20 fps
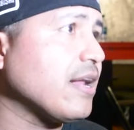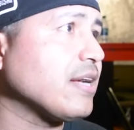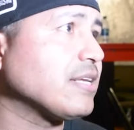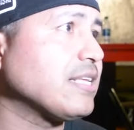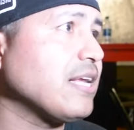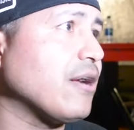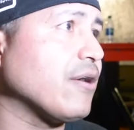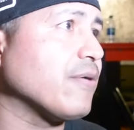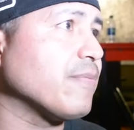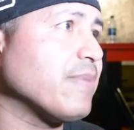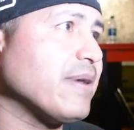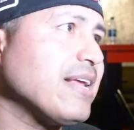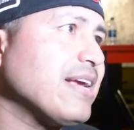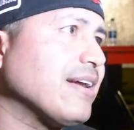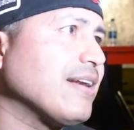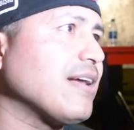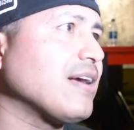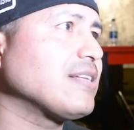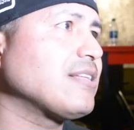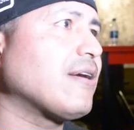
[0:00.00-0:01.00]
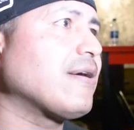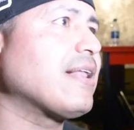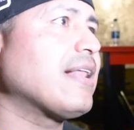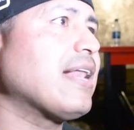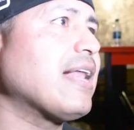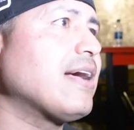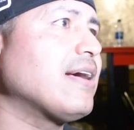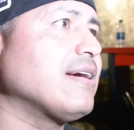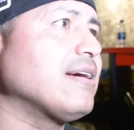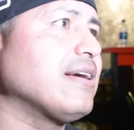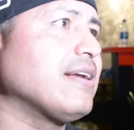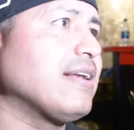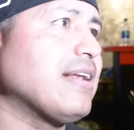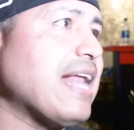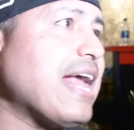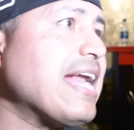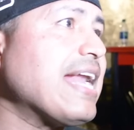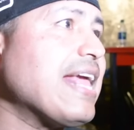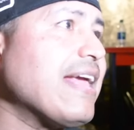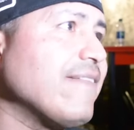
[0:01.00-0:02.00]
knocked out. But he got knocked out at
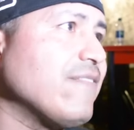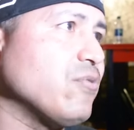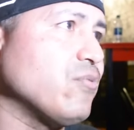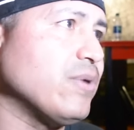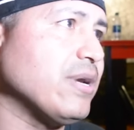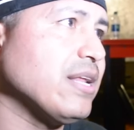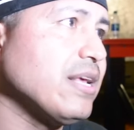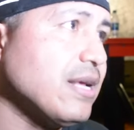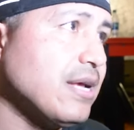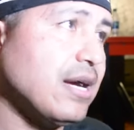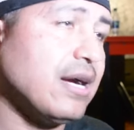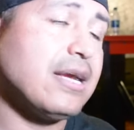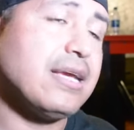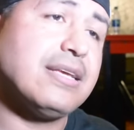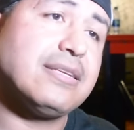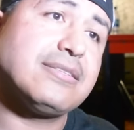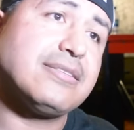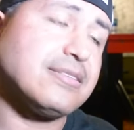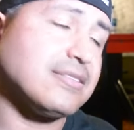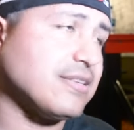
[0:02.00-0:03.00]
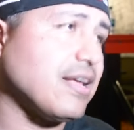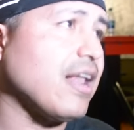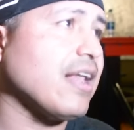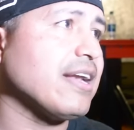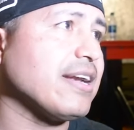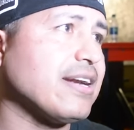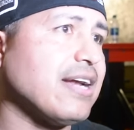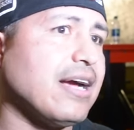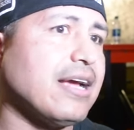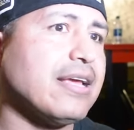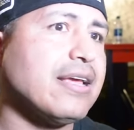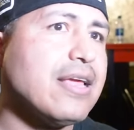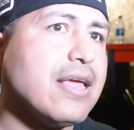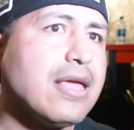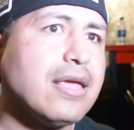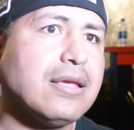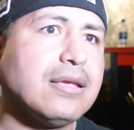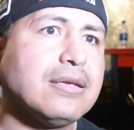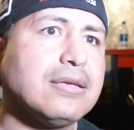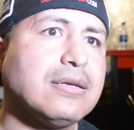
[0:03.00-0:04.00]
light heavyweight against a solid guy.
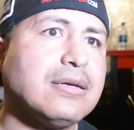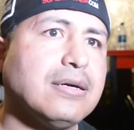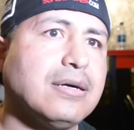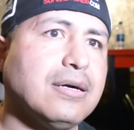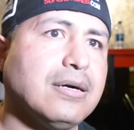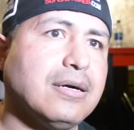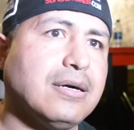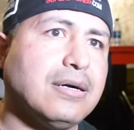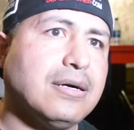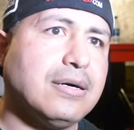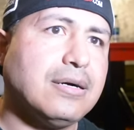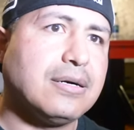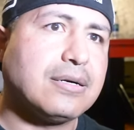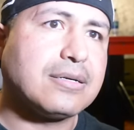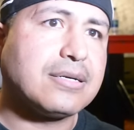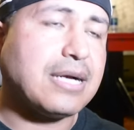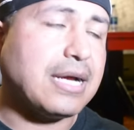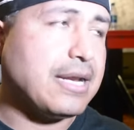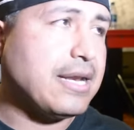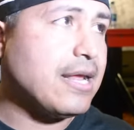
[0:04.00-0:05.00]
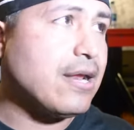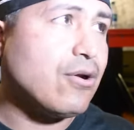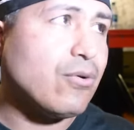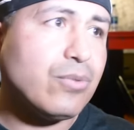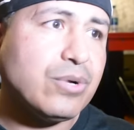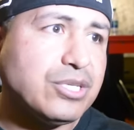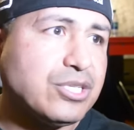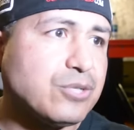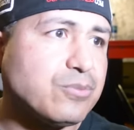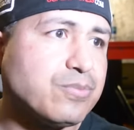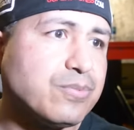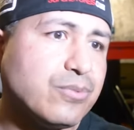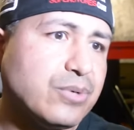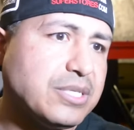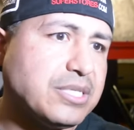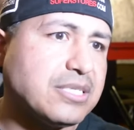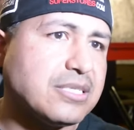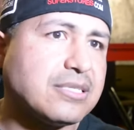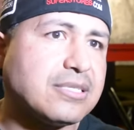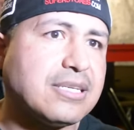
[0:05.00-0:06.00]
Canelo,
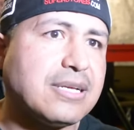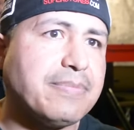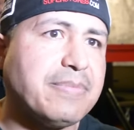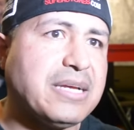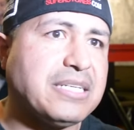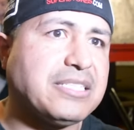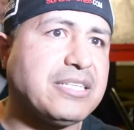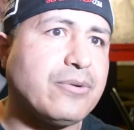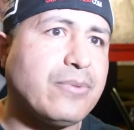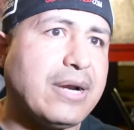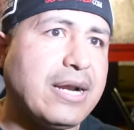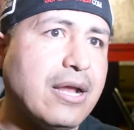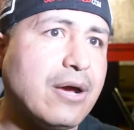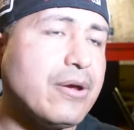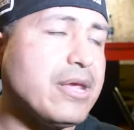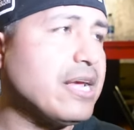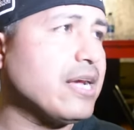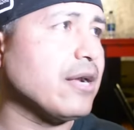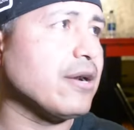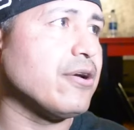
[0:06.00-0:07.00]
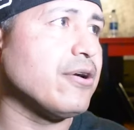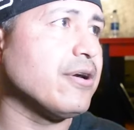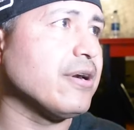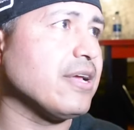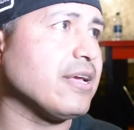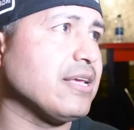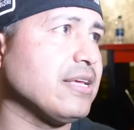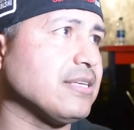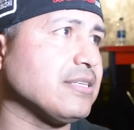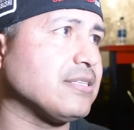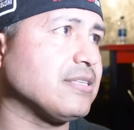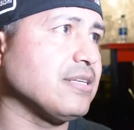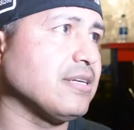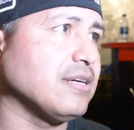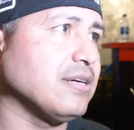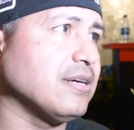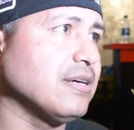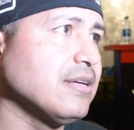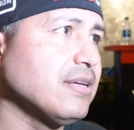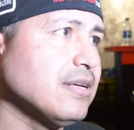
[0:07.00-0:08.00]
we just mentioned right now, he got hurt against
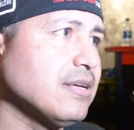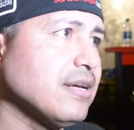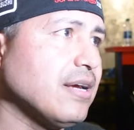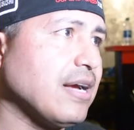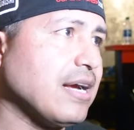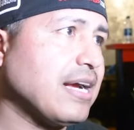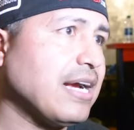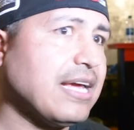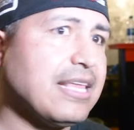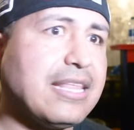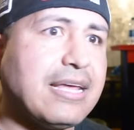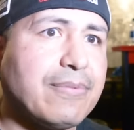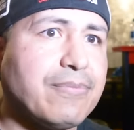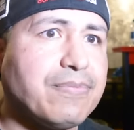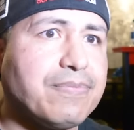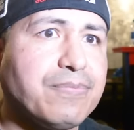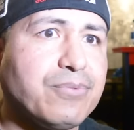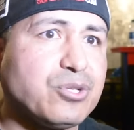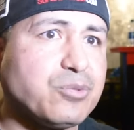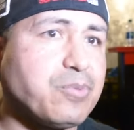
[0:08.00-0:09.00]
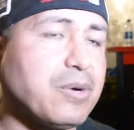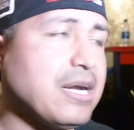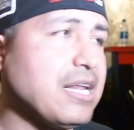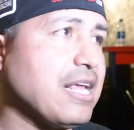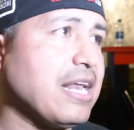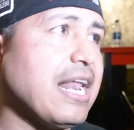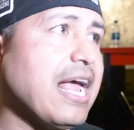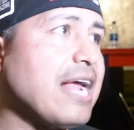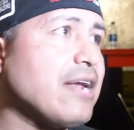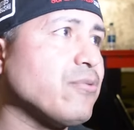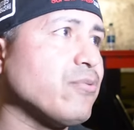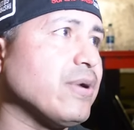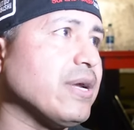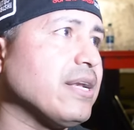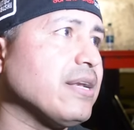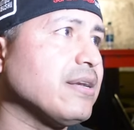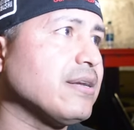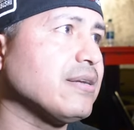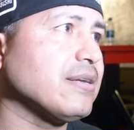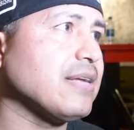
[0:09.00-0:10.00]
a guy that was probably a lightweight